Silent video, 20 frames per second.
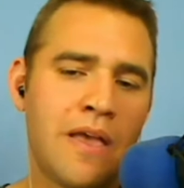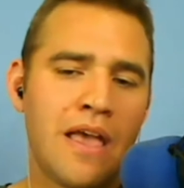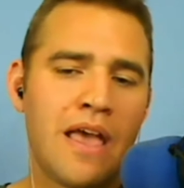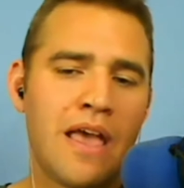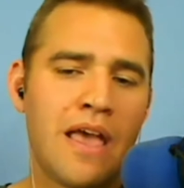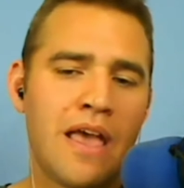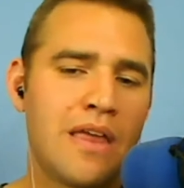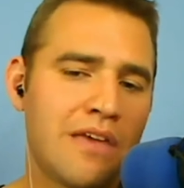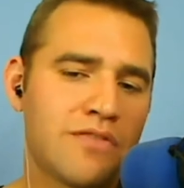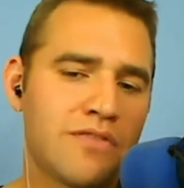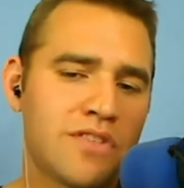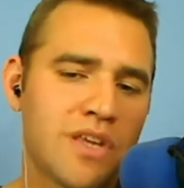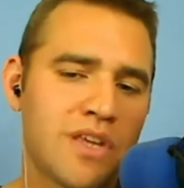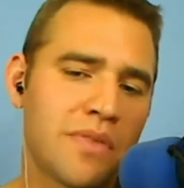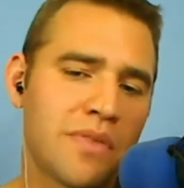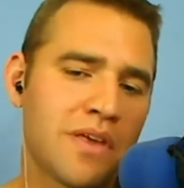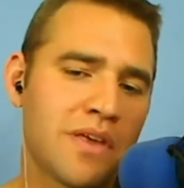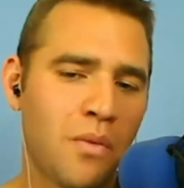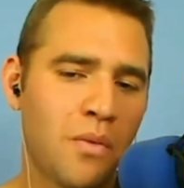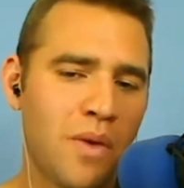and then give
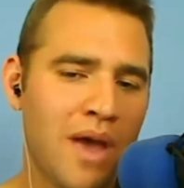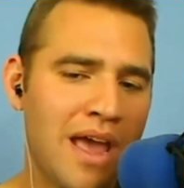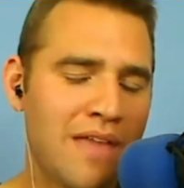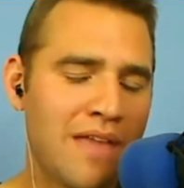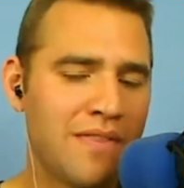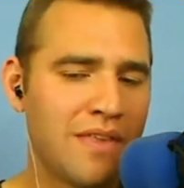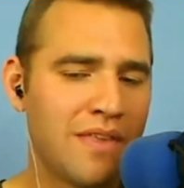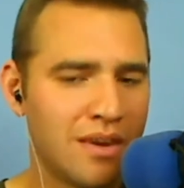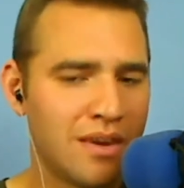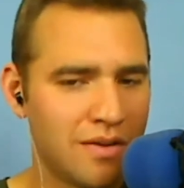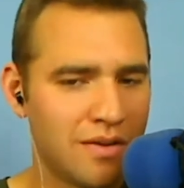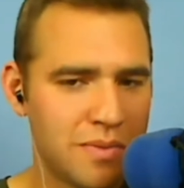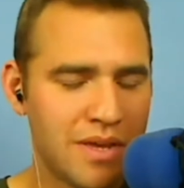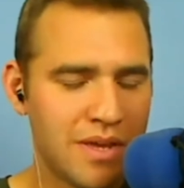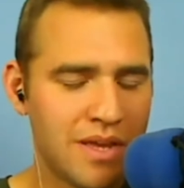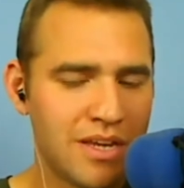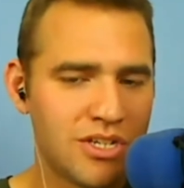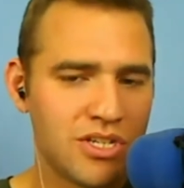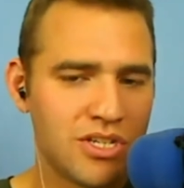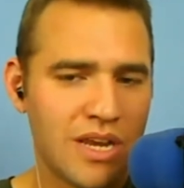something away at the end of the
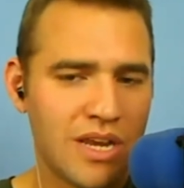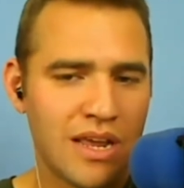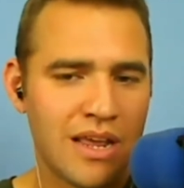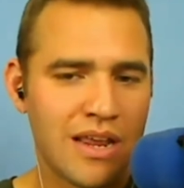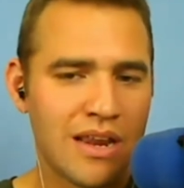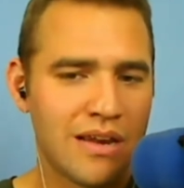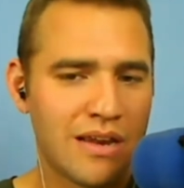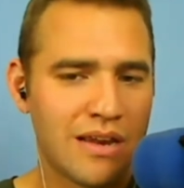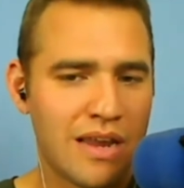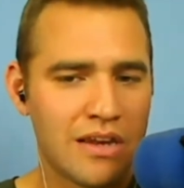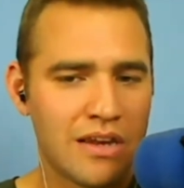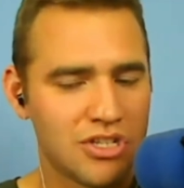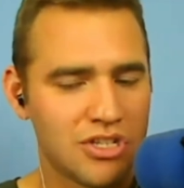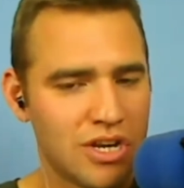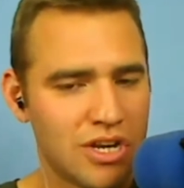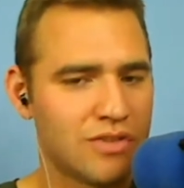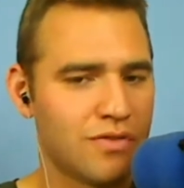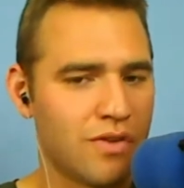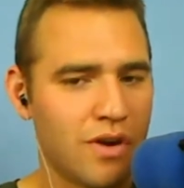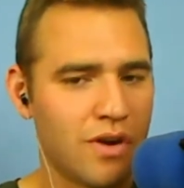speech, and in
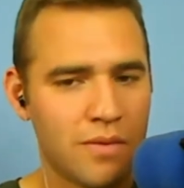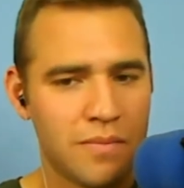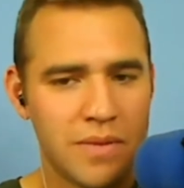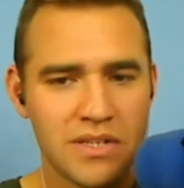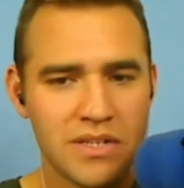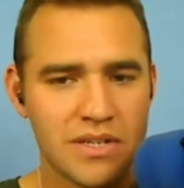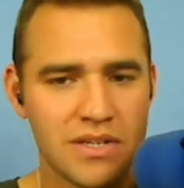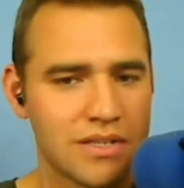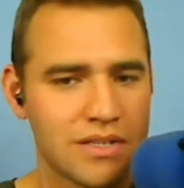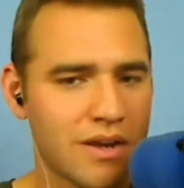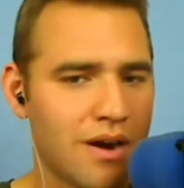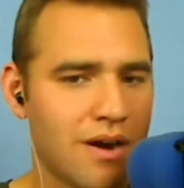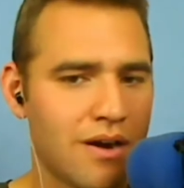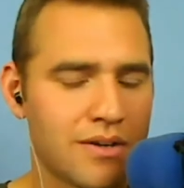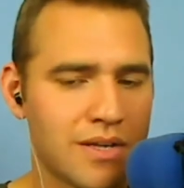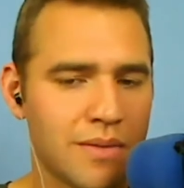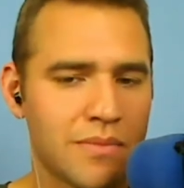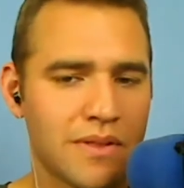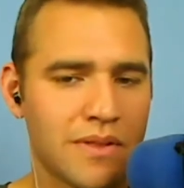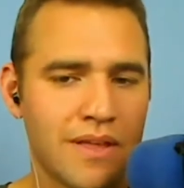exchange for a business card
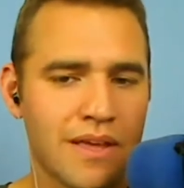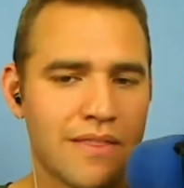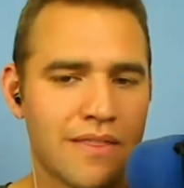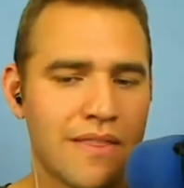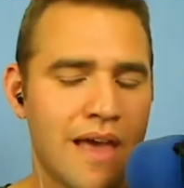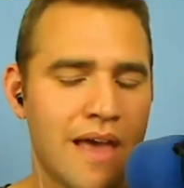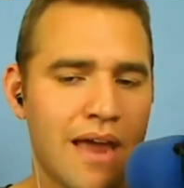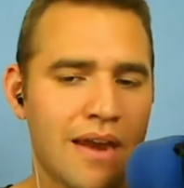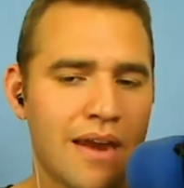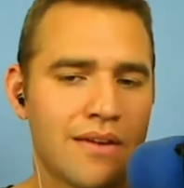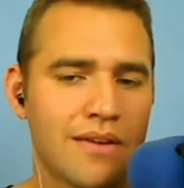or something like that.